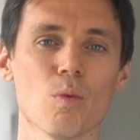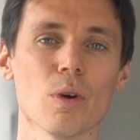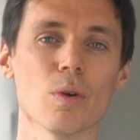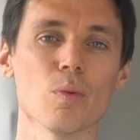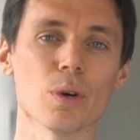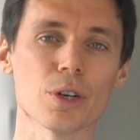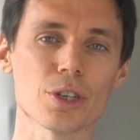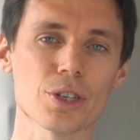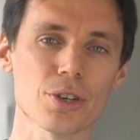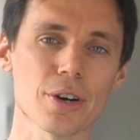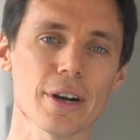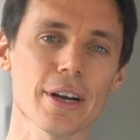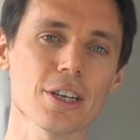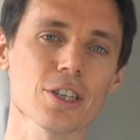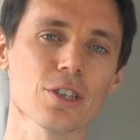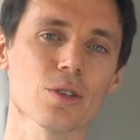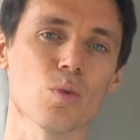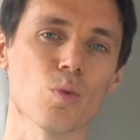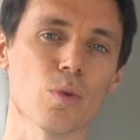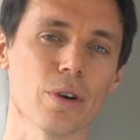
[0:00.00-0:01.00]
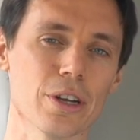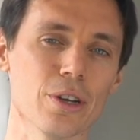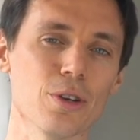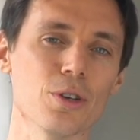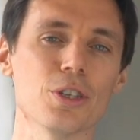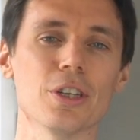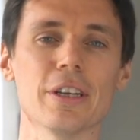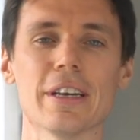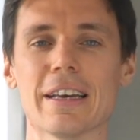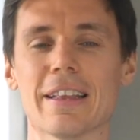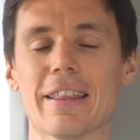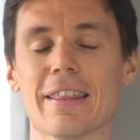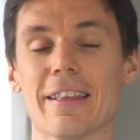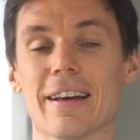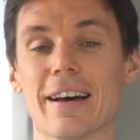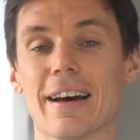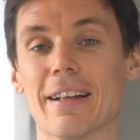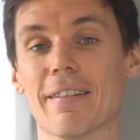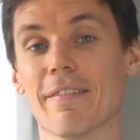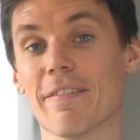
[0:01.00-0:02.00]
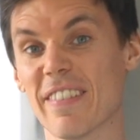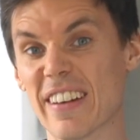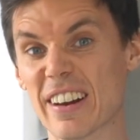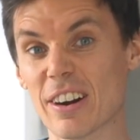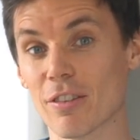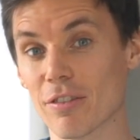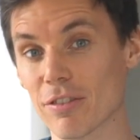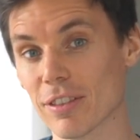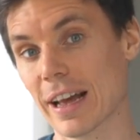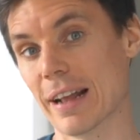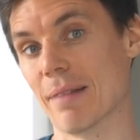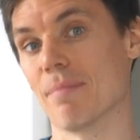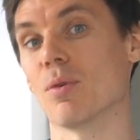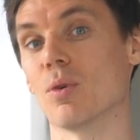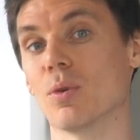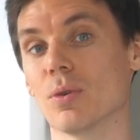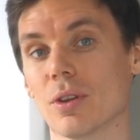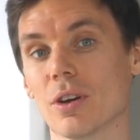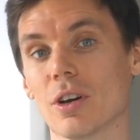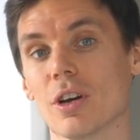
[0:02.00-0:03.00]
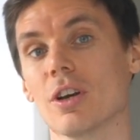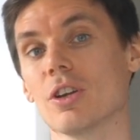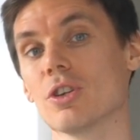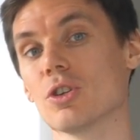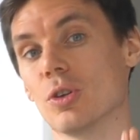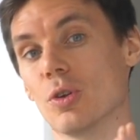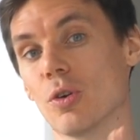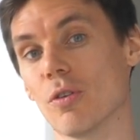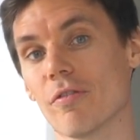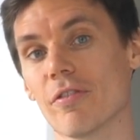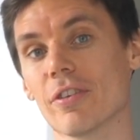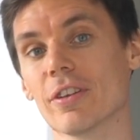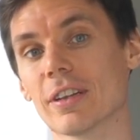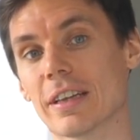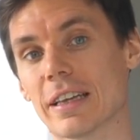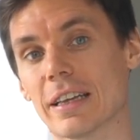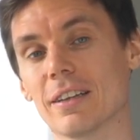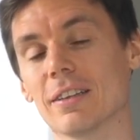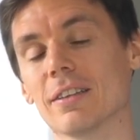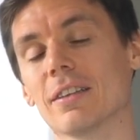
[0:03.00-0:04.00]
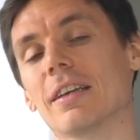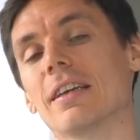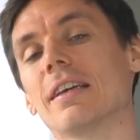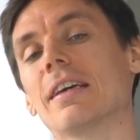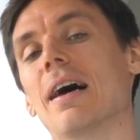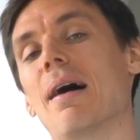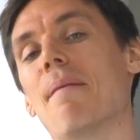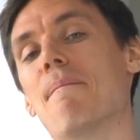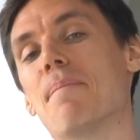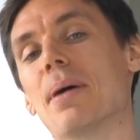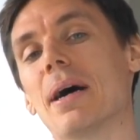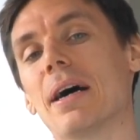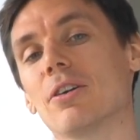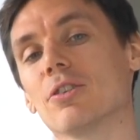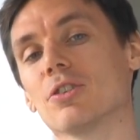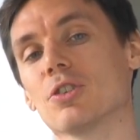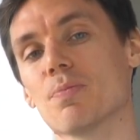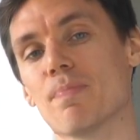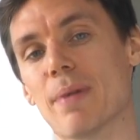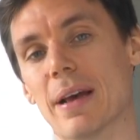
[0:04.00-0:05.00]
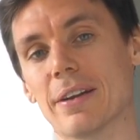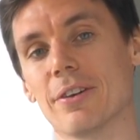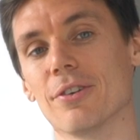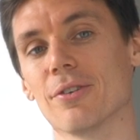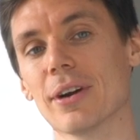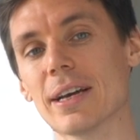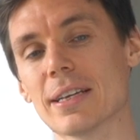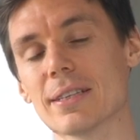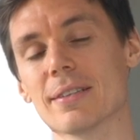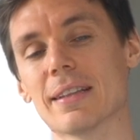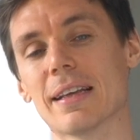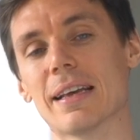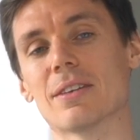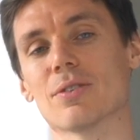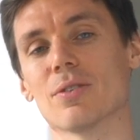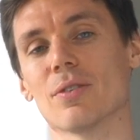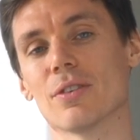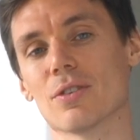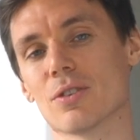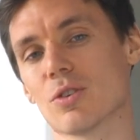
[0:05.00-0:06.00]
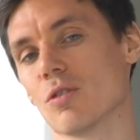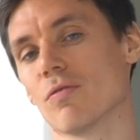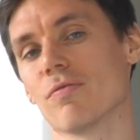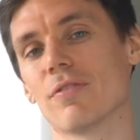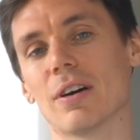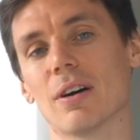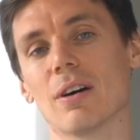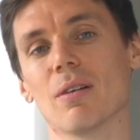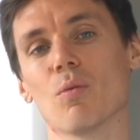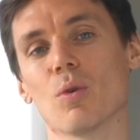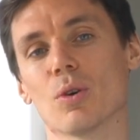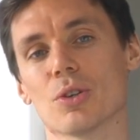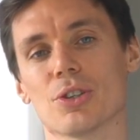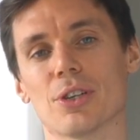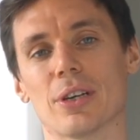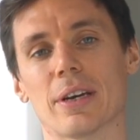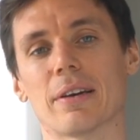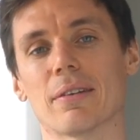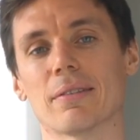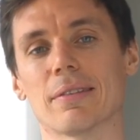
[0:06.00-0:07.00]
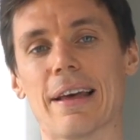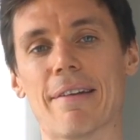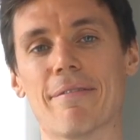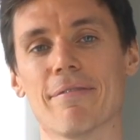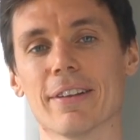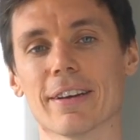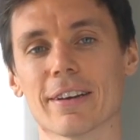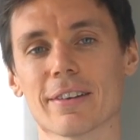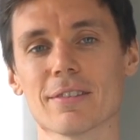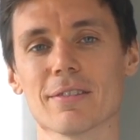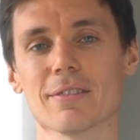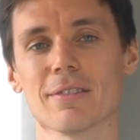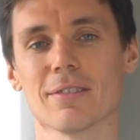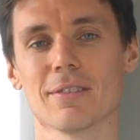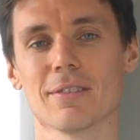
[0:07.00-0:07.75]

When we're stressed, we're usually in that fight or flight mode. So don't feel guilty about spending rest days on the sofa watching Netflix.